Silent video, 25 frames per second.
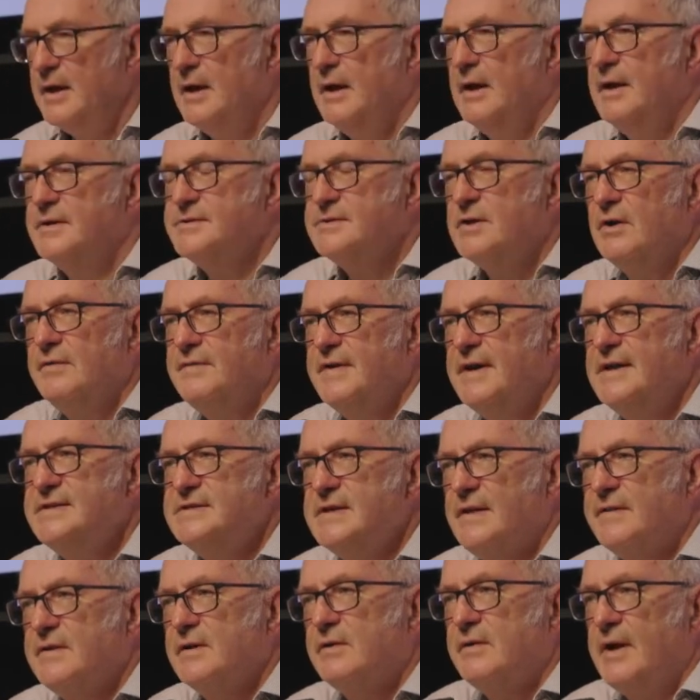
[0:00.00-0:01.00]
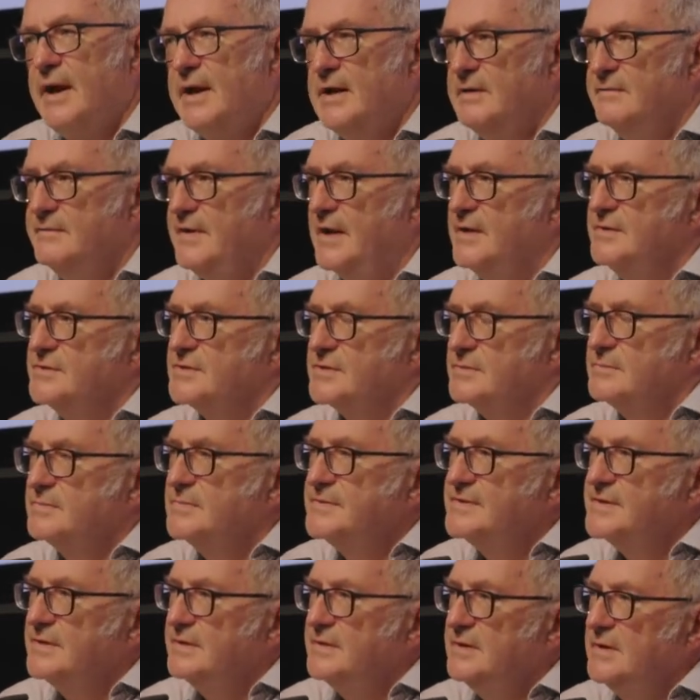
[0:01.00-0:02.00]
Escoffier's other great invention
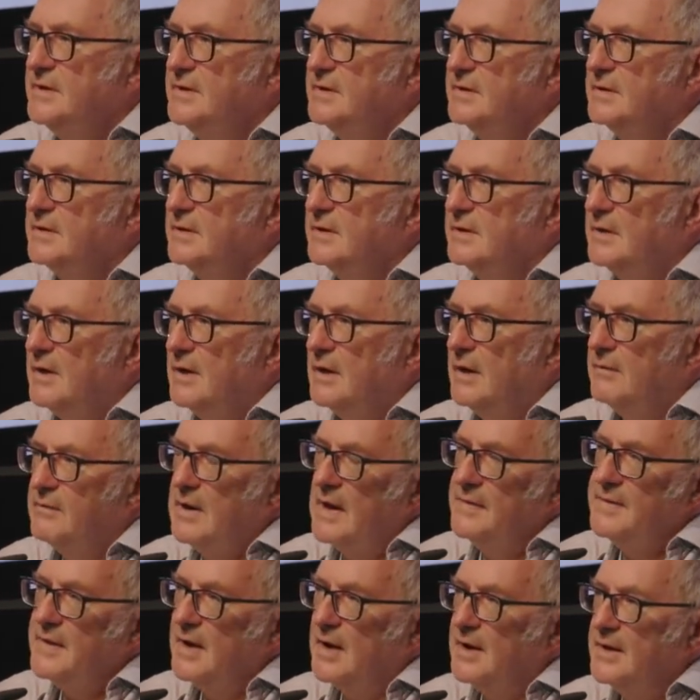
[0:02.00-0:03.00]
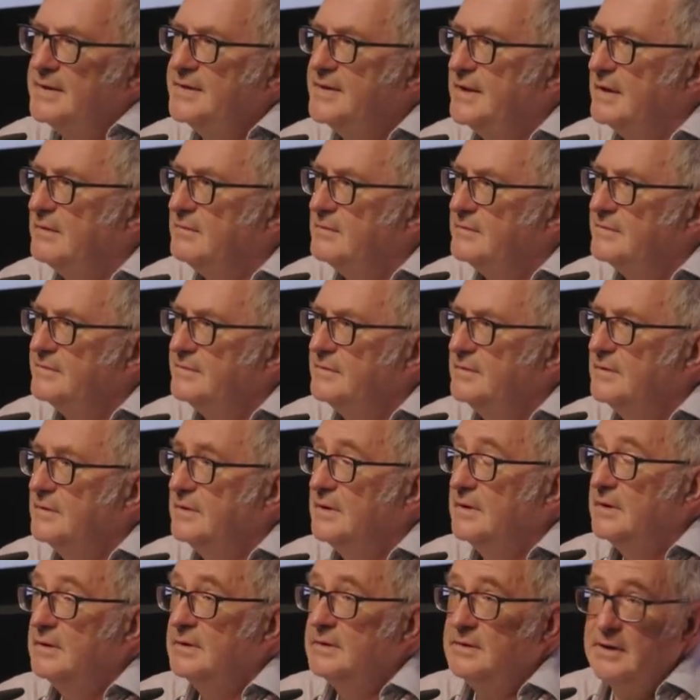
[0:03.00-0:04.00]
was around the idea of
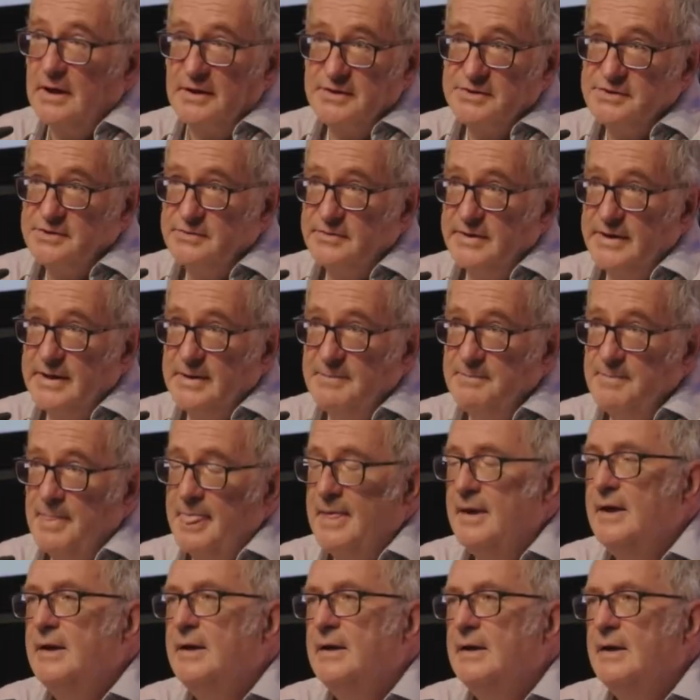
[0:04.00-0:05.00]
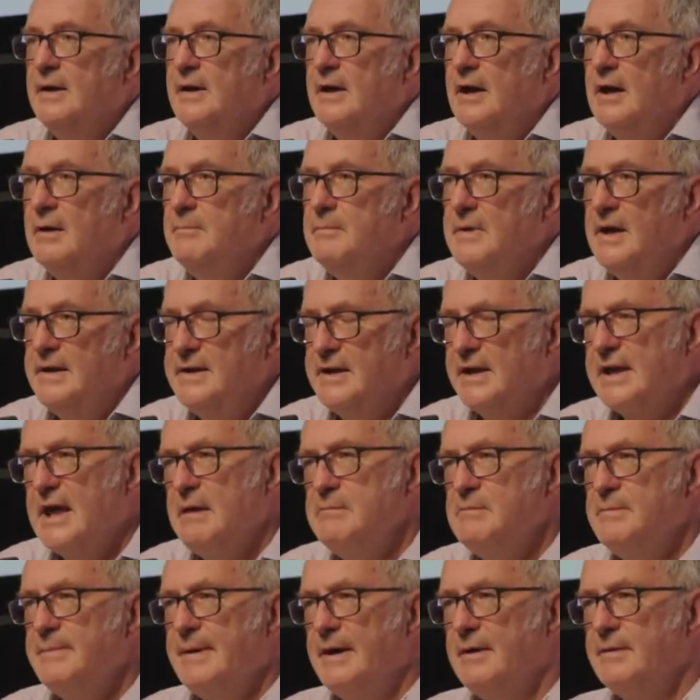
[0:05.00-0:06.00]
luxury. And it
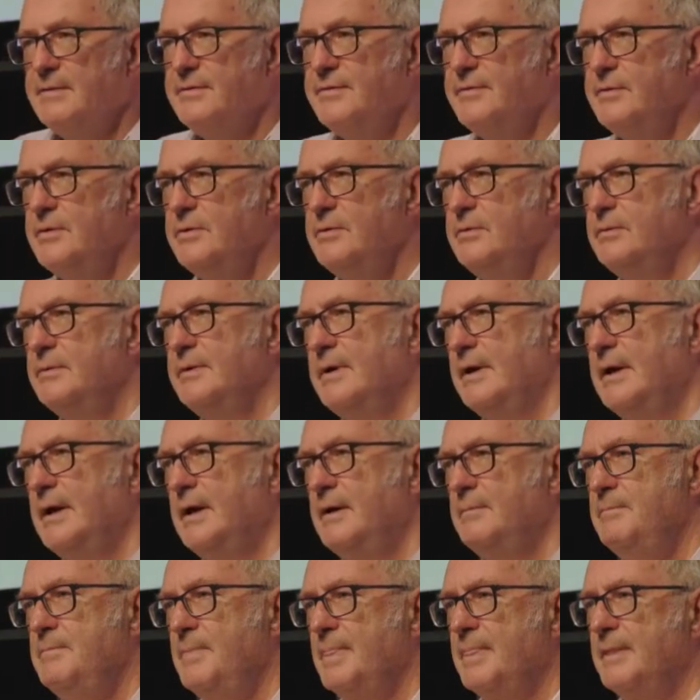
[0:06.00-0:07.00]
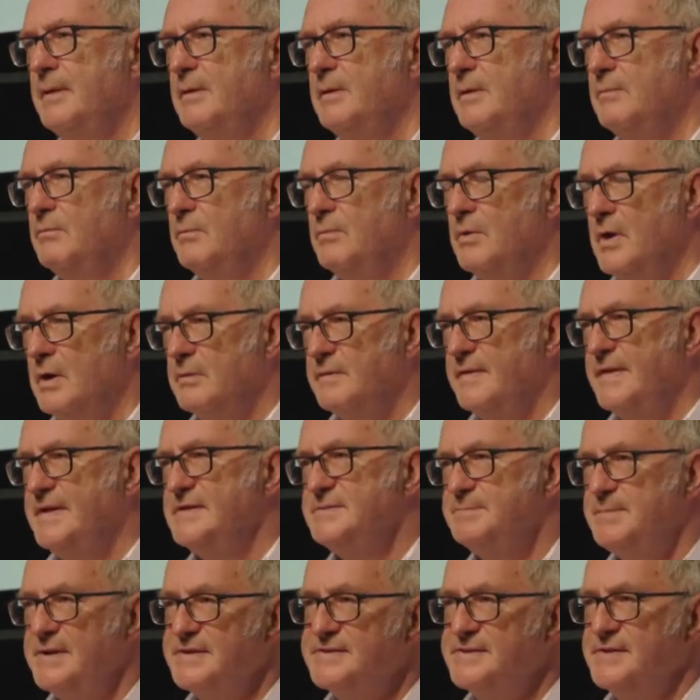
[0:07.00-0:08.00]
came about through work with
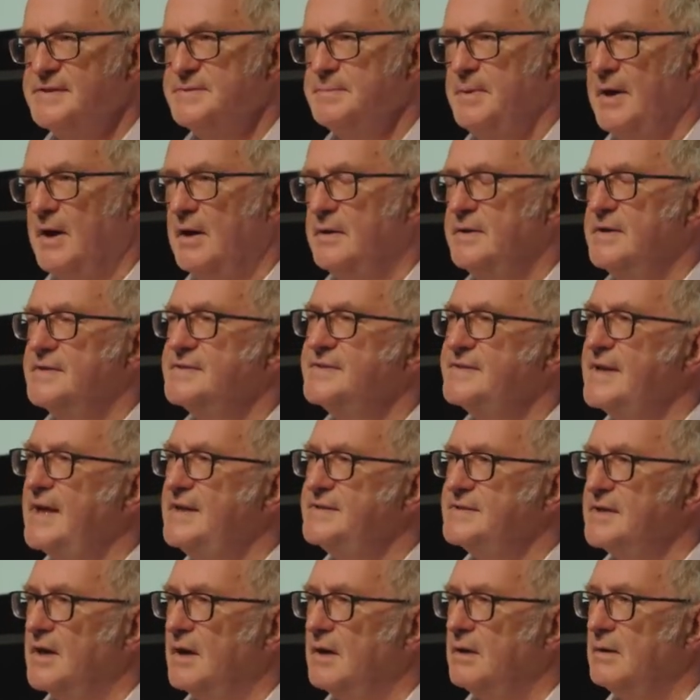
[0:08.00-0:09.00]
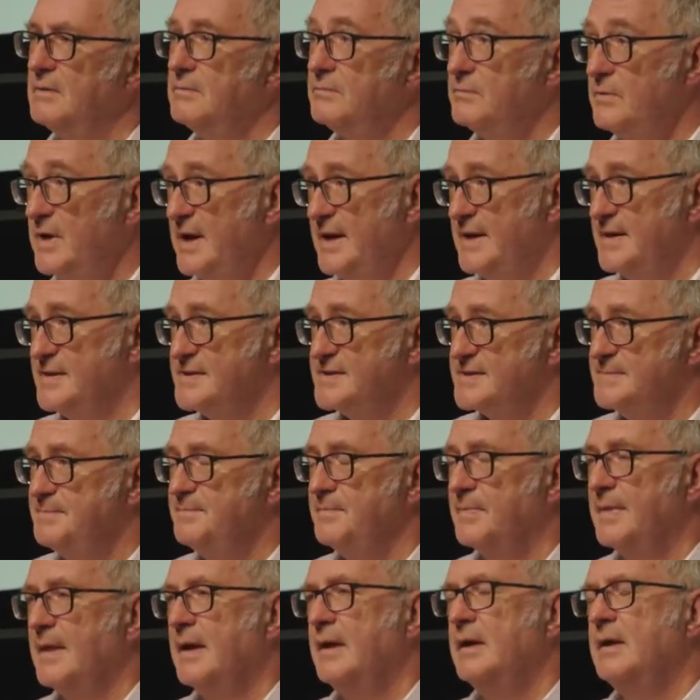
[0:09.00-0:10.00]
his business partner, César Ritz.
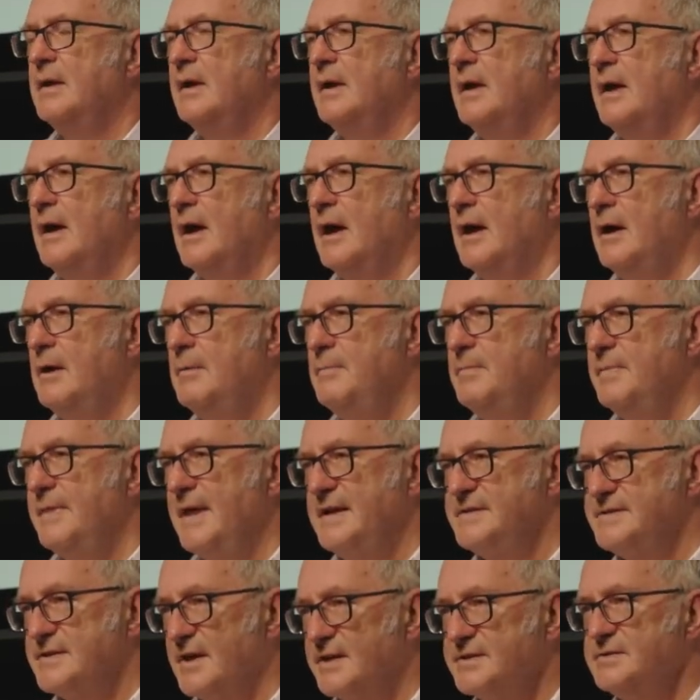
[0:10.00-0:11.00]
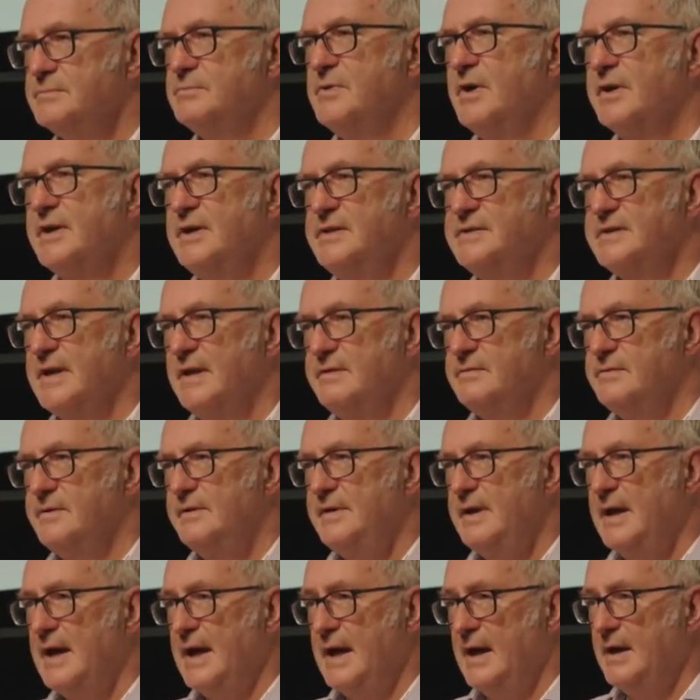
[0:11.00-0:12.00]
They started working together in
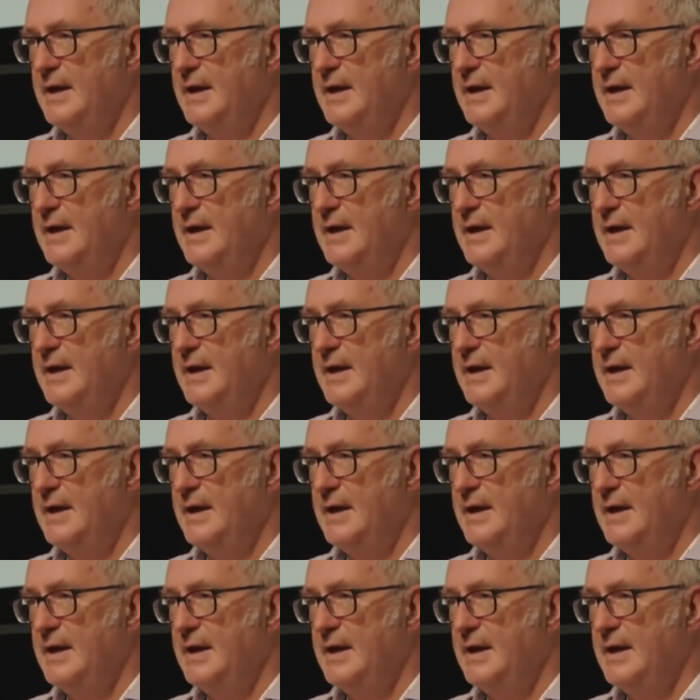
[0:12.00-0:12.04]
the